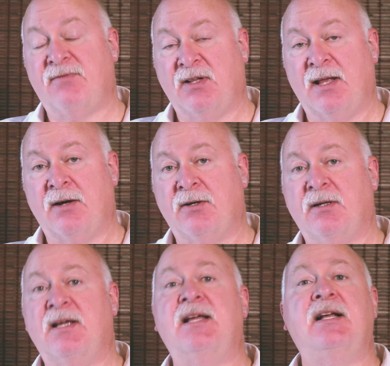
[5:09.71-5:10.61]
of the
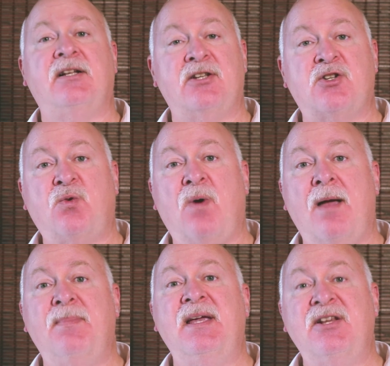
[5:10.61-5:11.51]
letter,
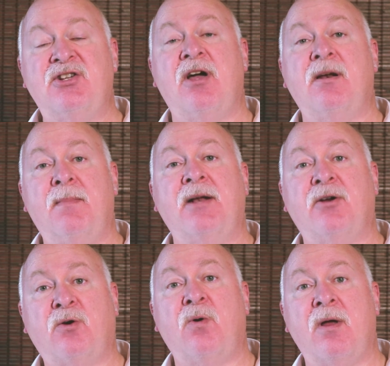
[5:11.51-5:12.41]
describe each item on
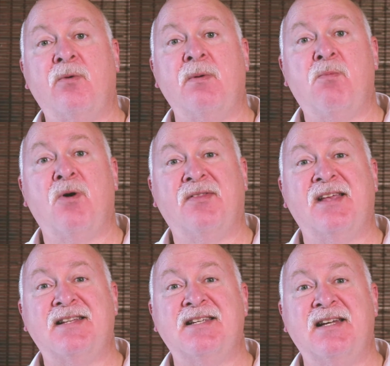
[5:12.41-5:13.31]
your credit report
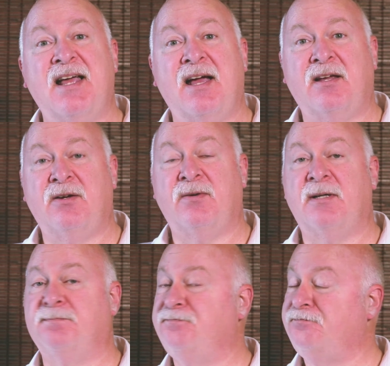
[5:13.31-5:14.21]
that's inaccurate.